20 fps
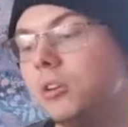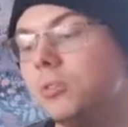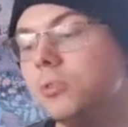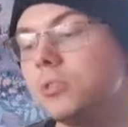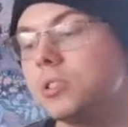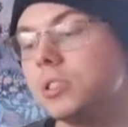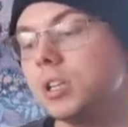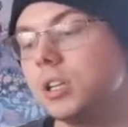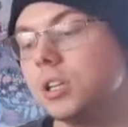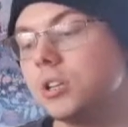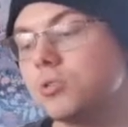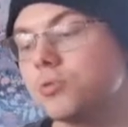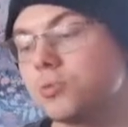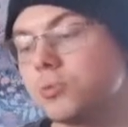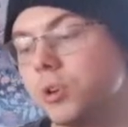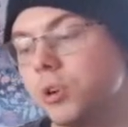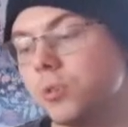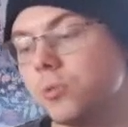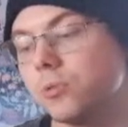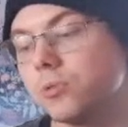new cities
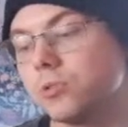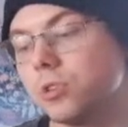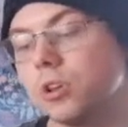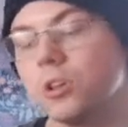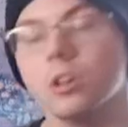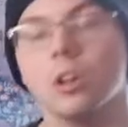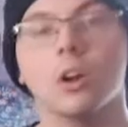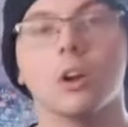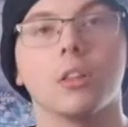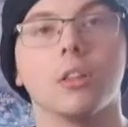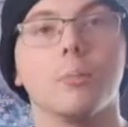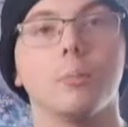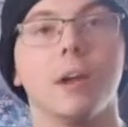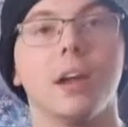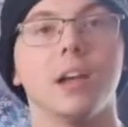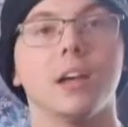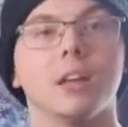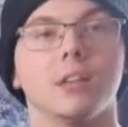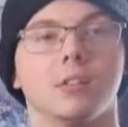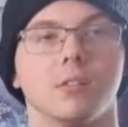rose along the
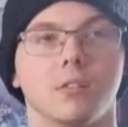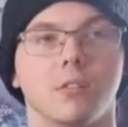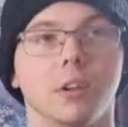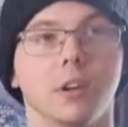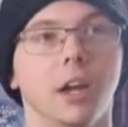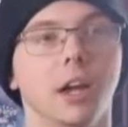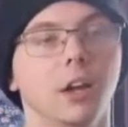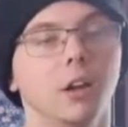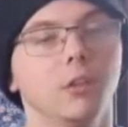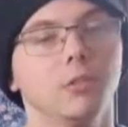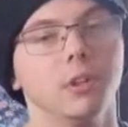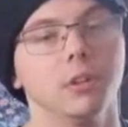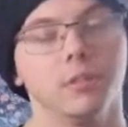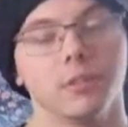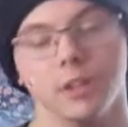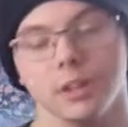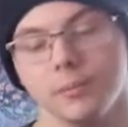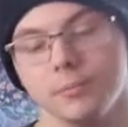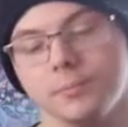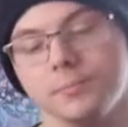banks of the Nile
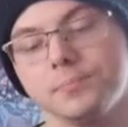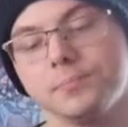River.